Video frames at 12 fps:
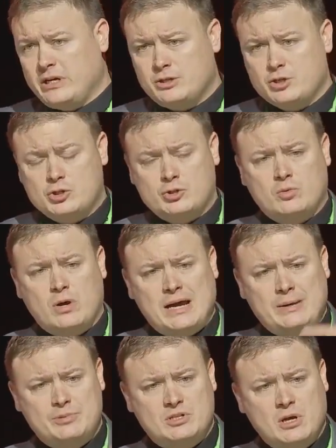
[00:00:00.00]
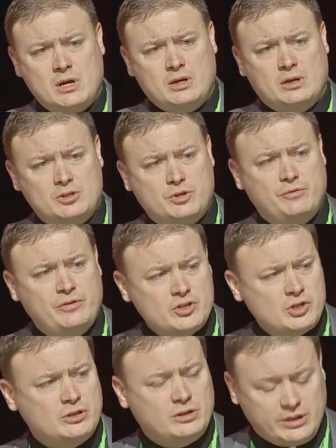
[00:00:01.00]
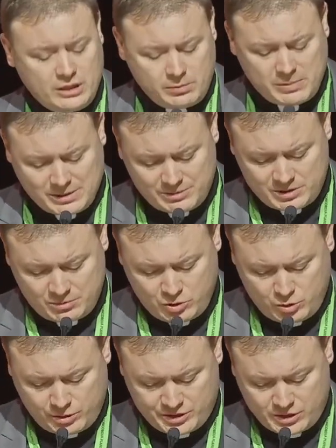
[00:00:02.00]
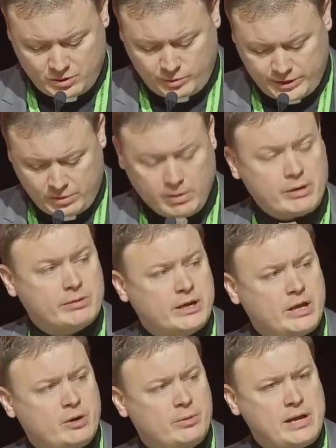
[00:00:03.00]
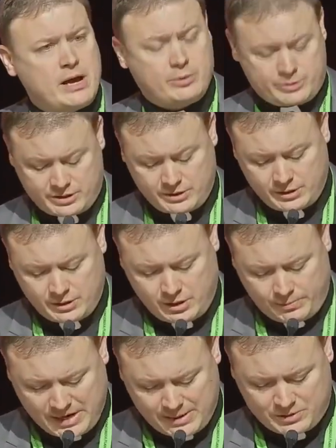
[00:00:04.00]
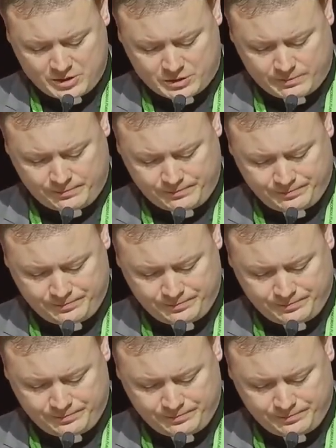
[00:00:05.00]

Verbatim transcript: He describes sufficiently the baptism to us that we know how to carry out a baptism.